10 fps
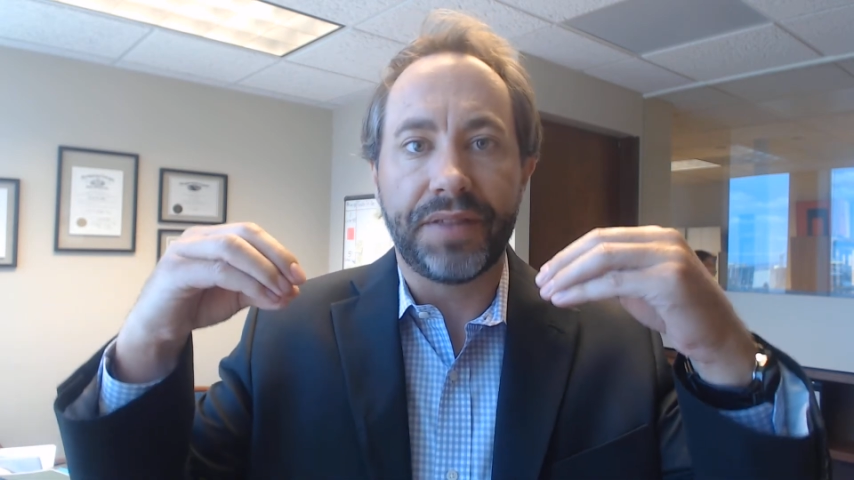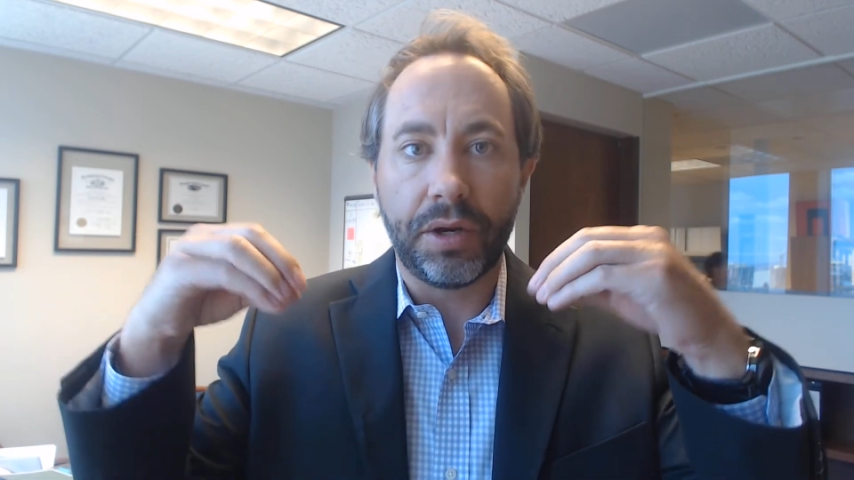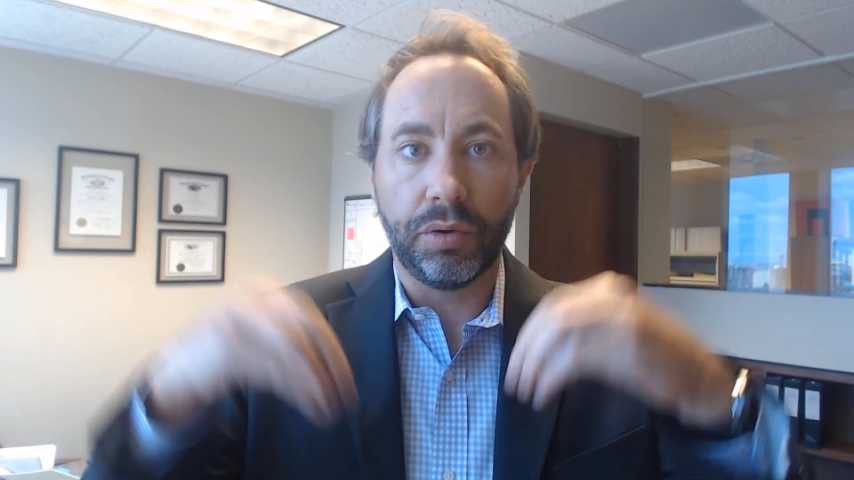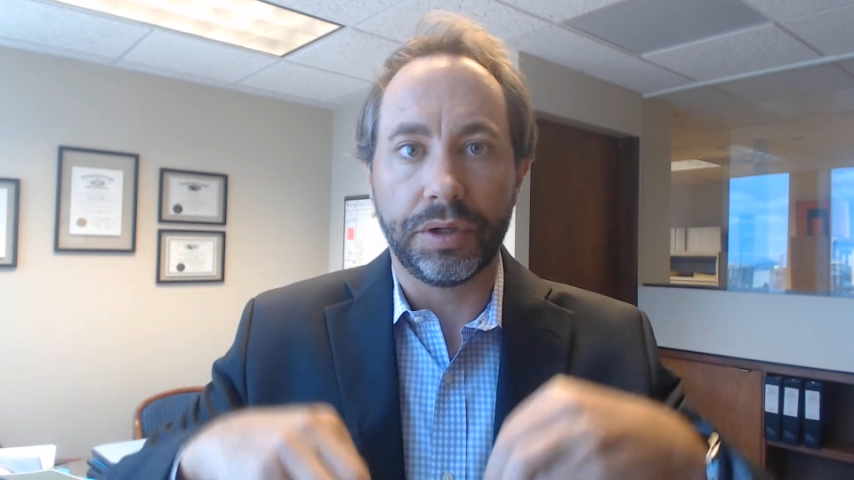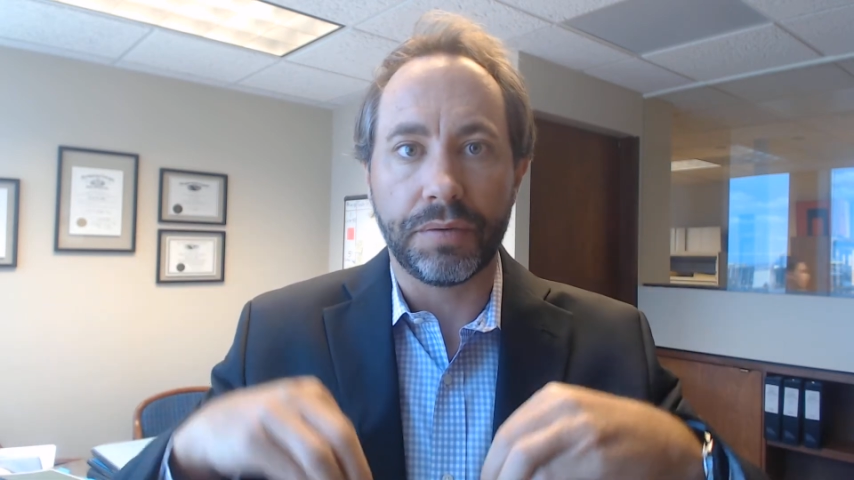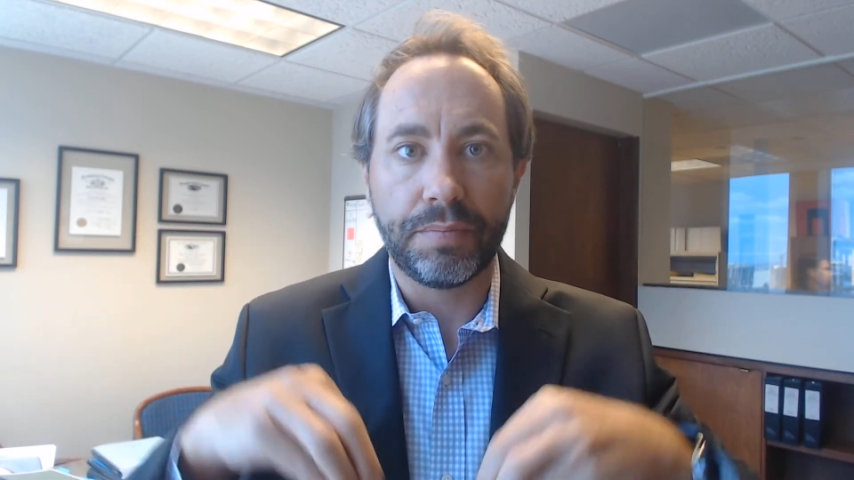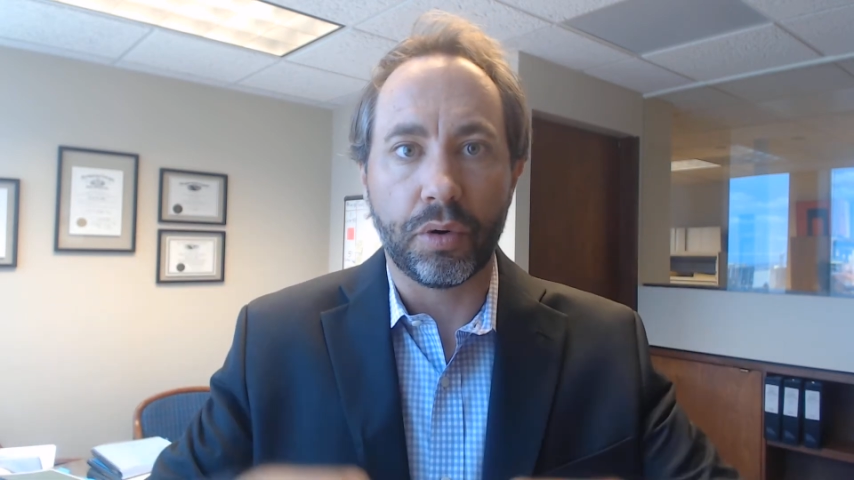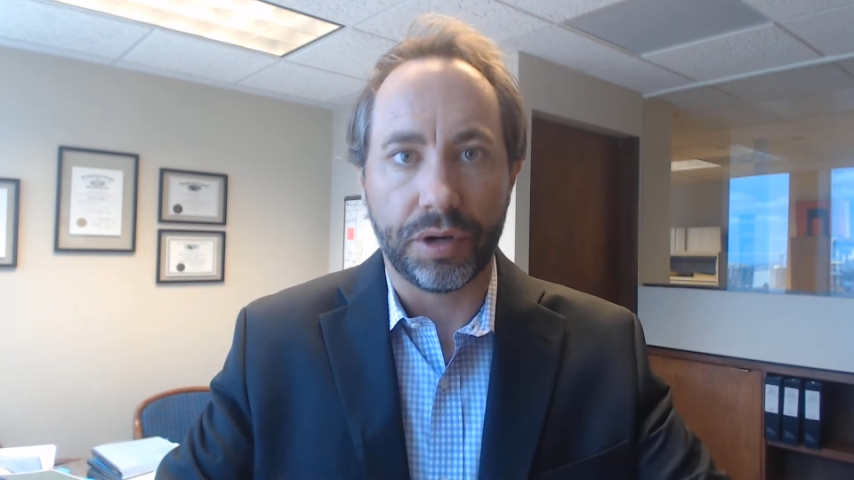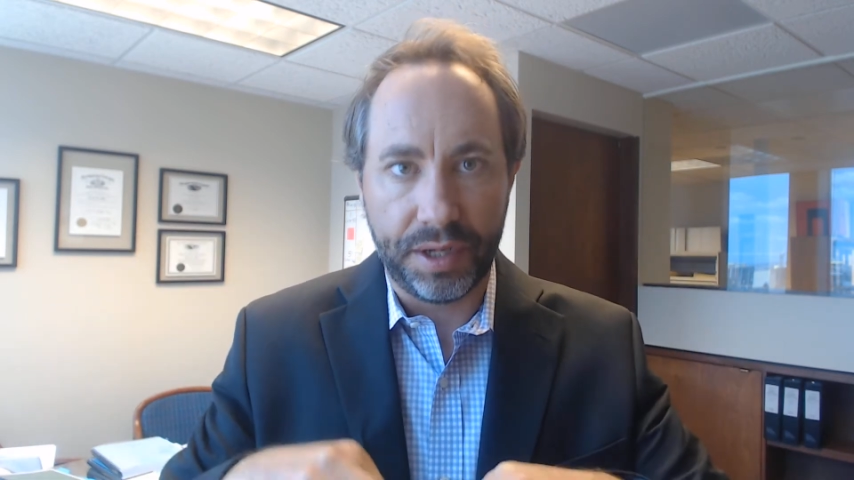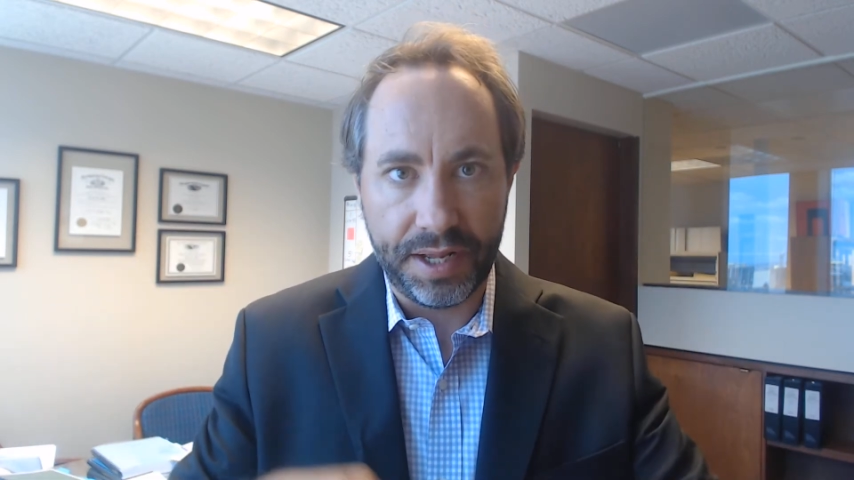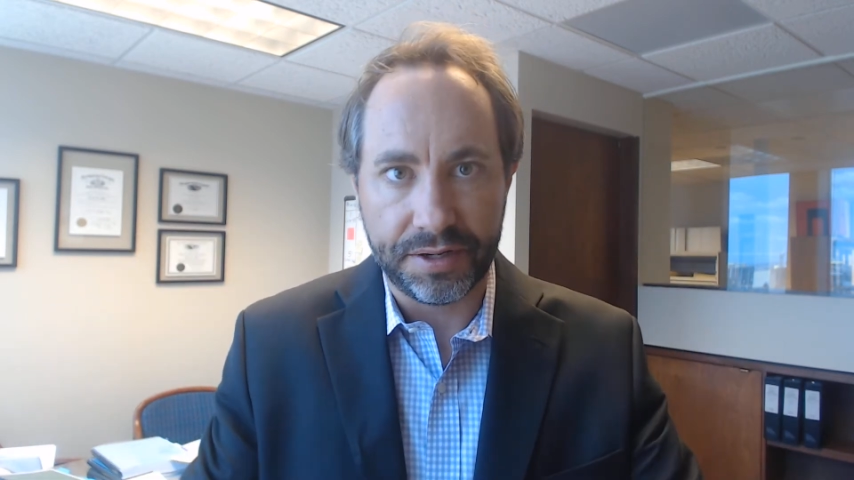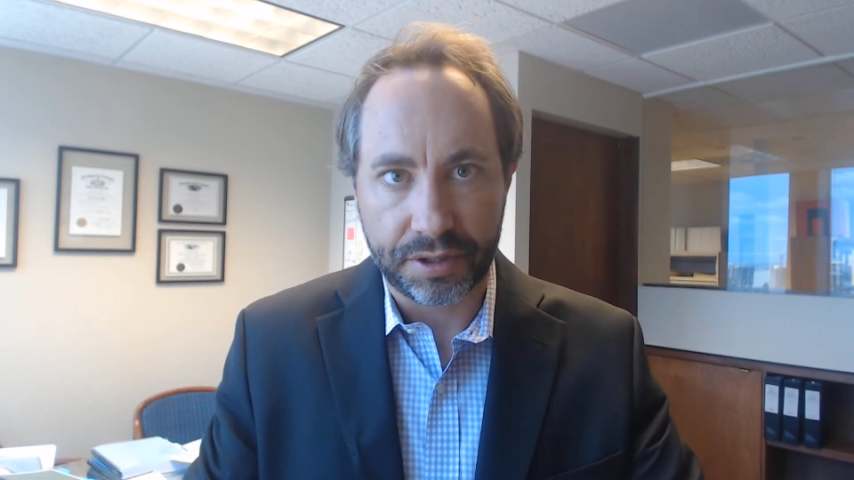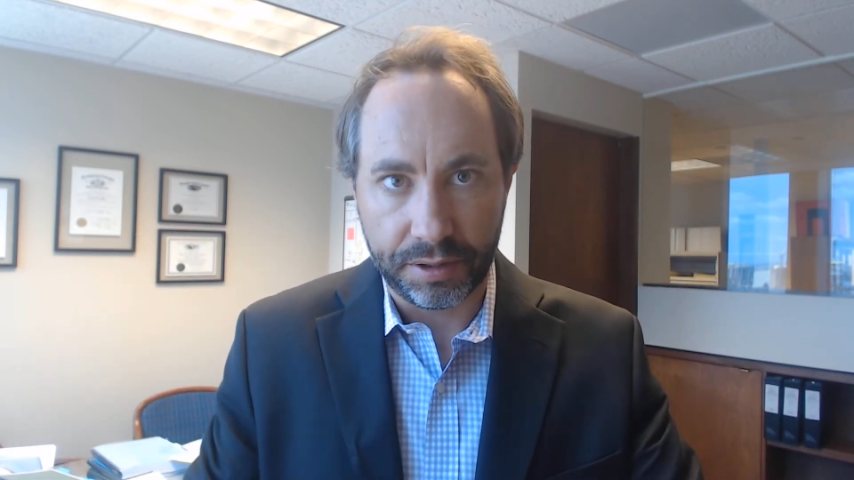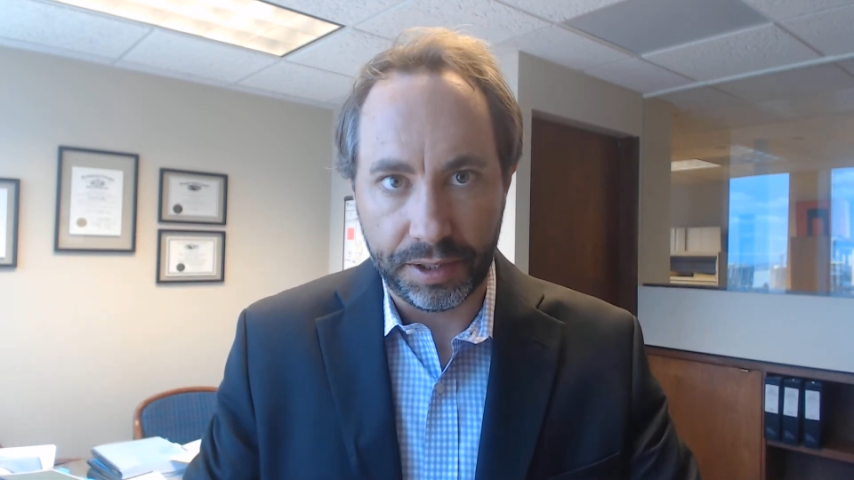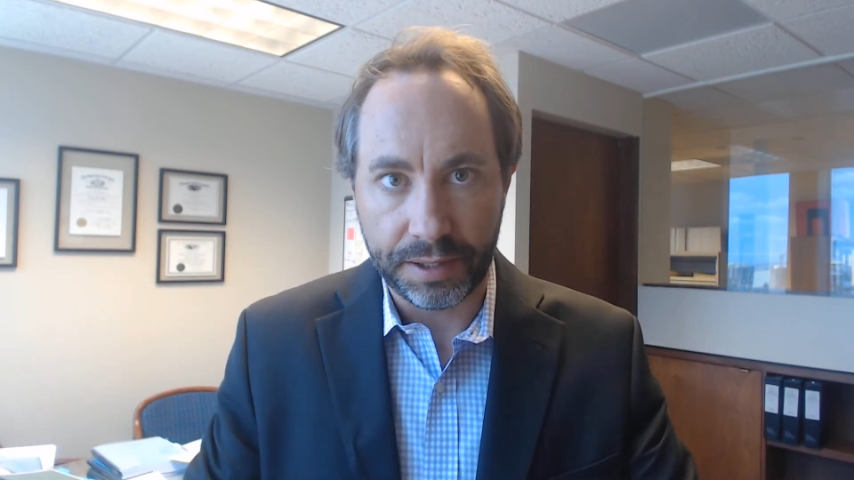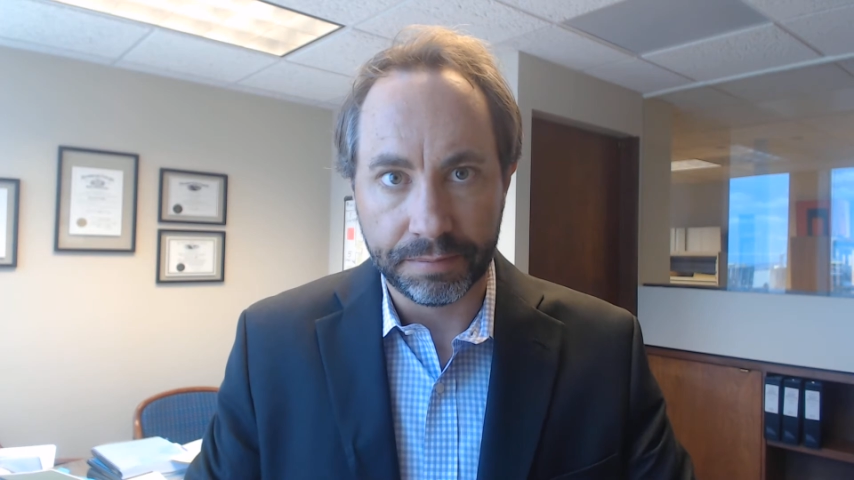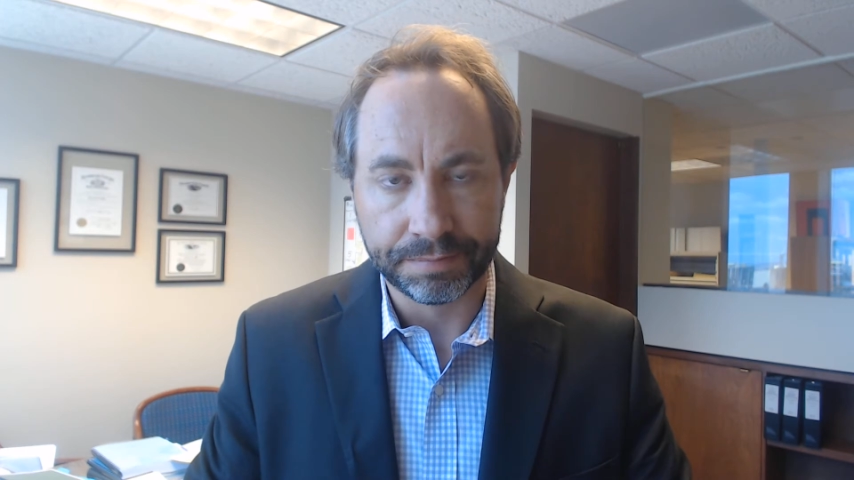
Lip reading: they only reported internally.